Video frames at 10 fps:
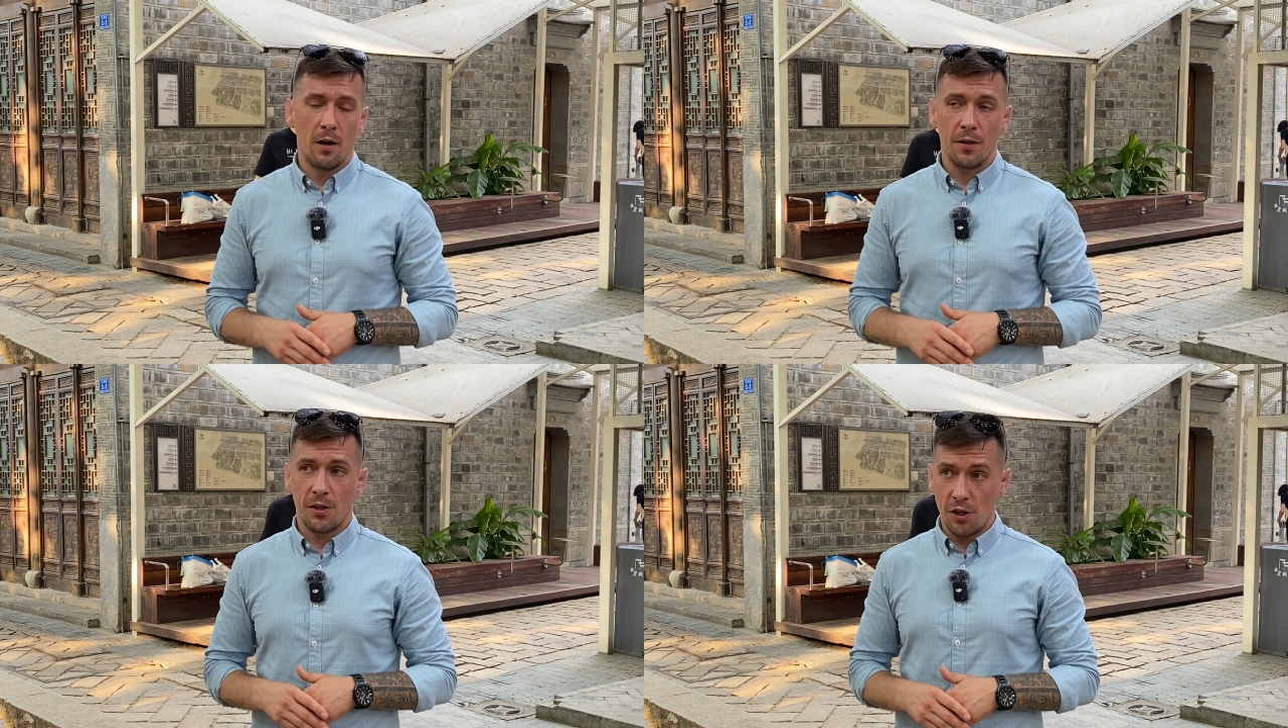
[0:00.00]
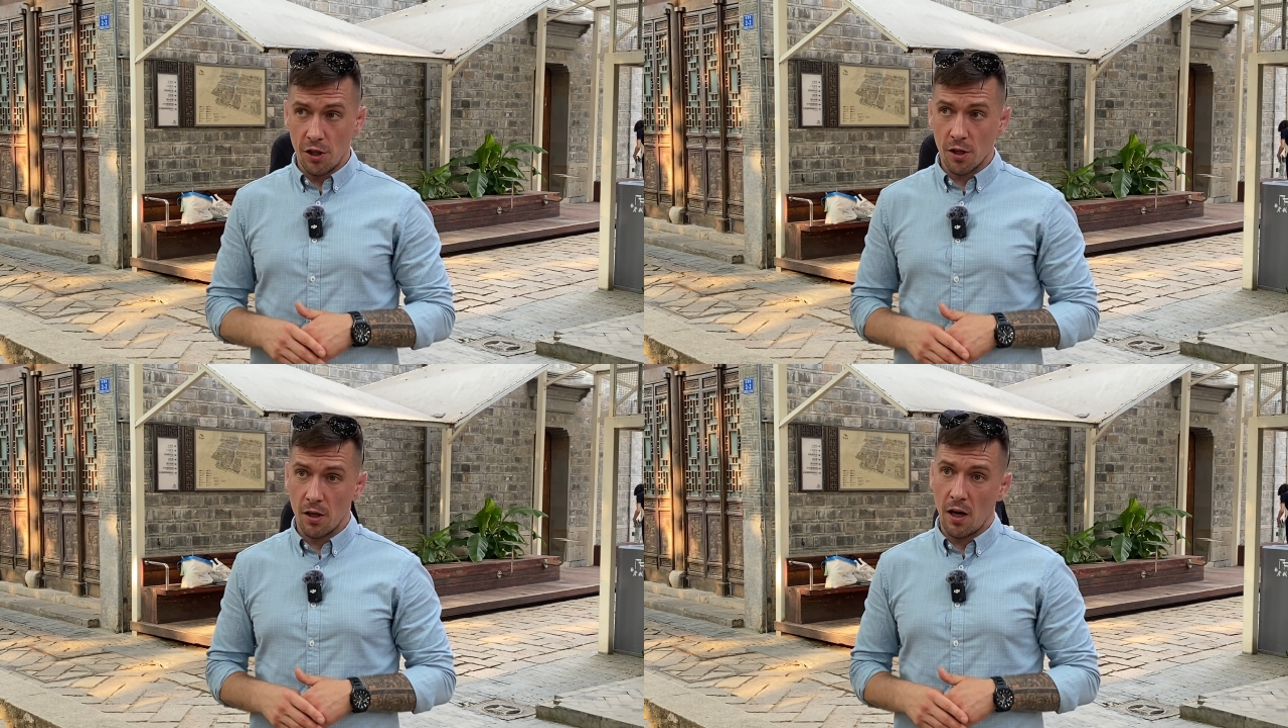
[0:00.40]

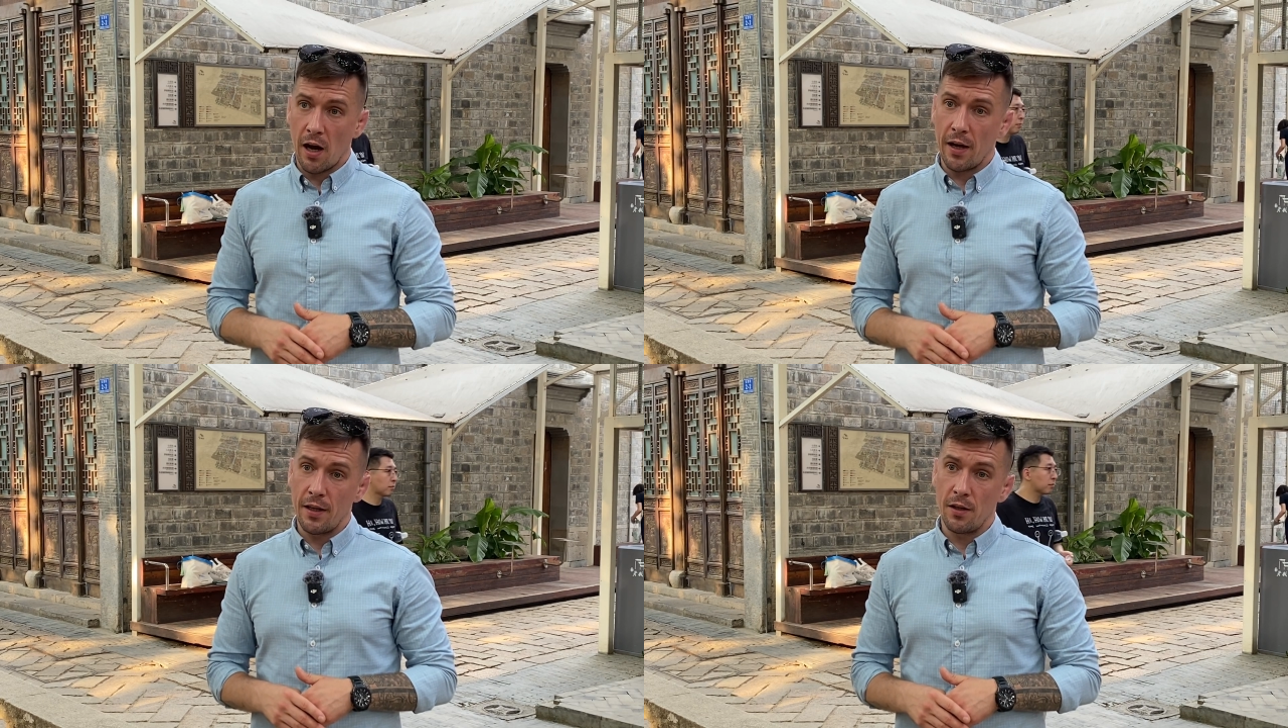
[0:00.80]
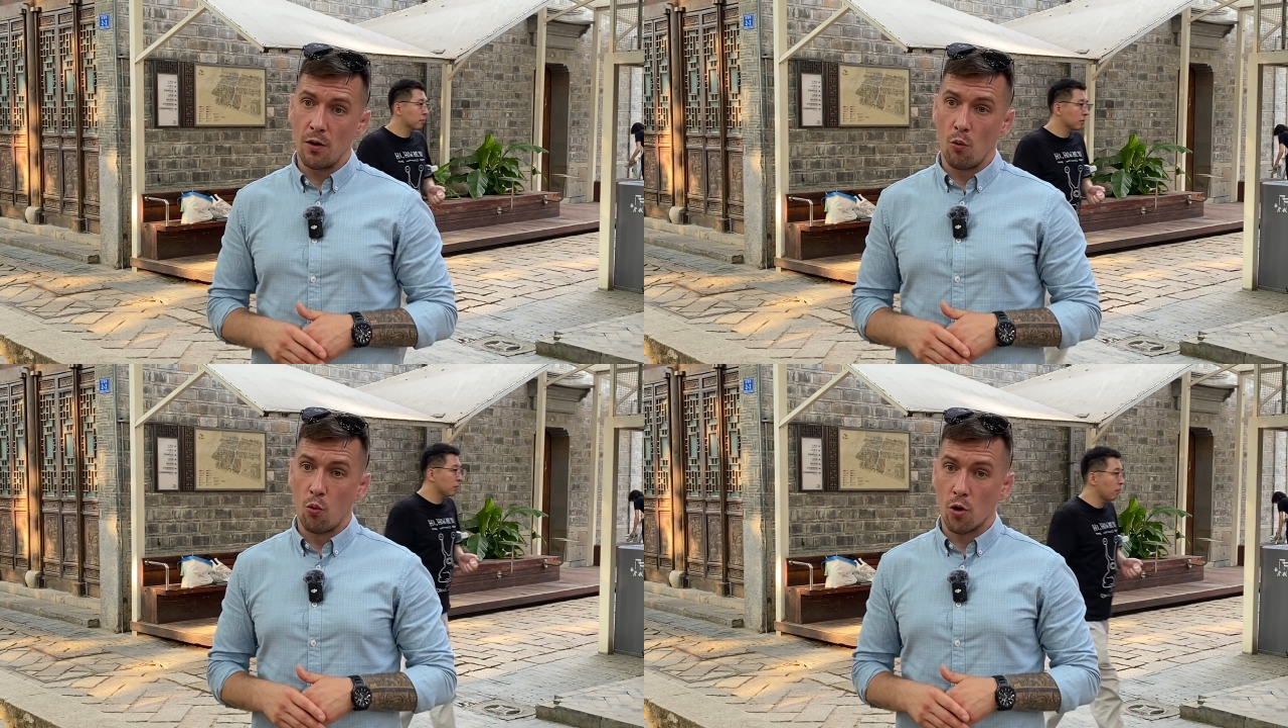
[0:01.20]
Here, I
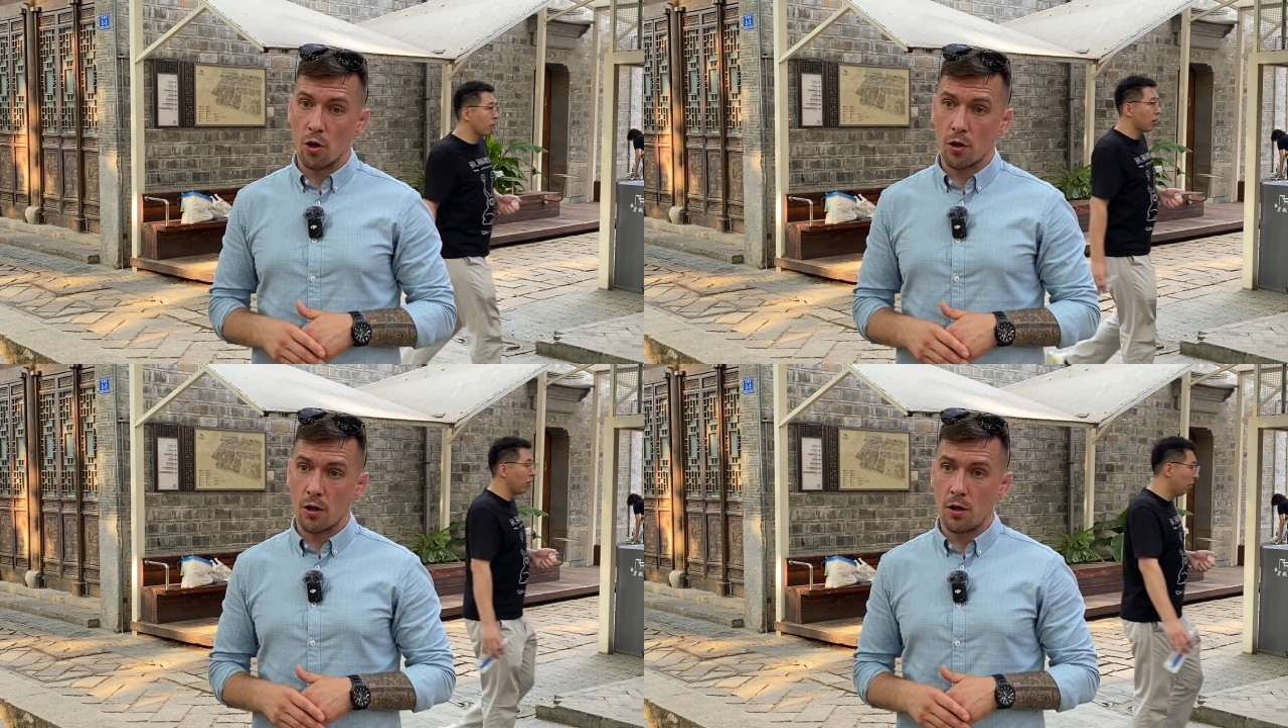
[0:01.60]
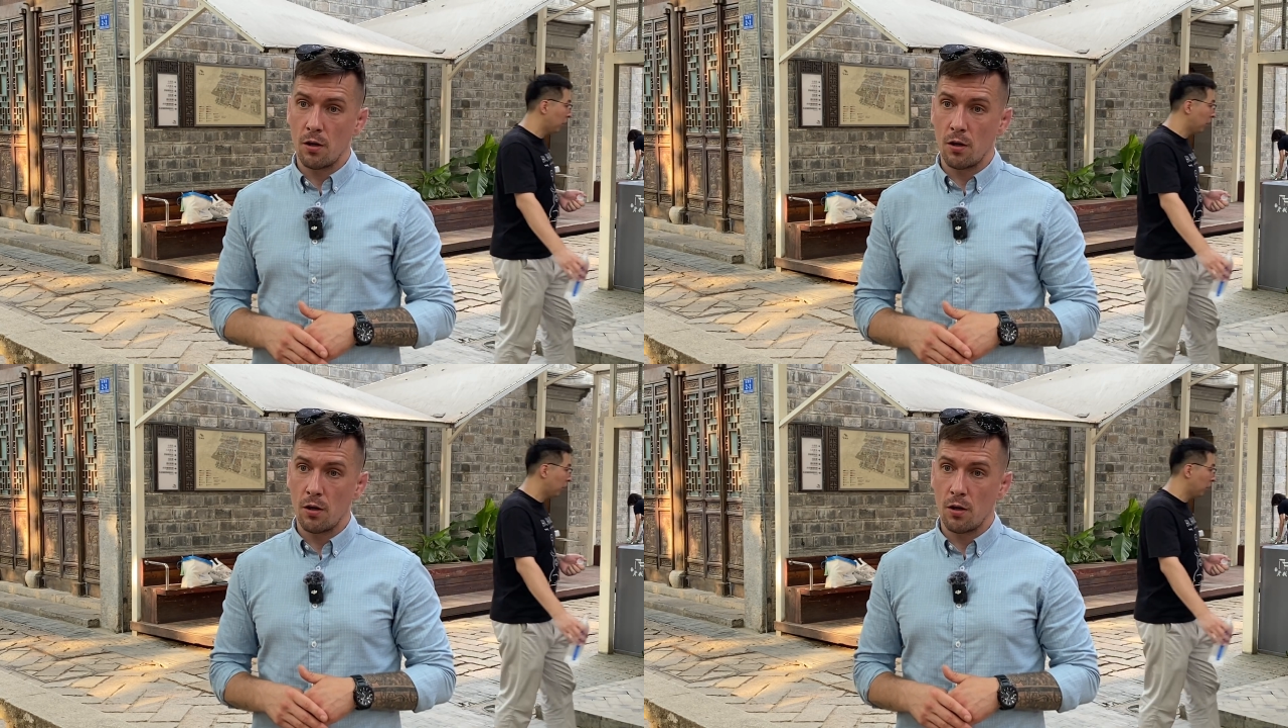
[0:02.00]
work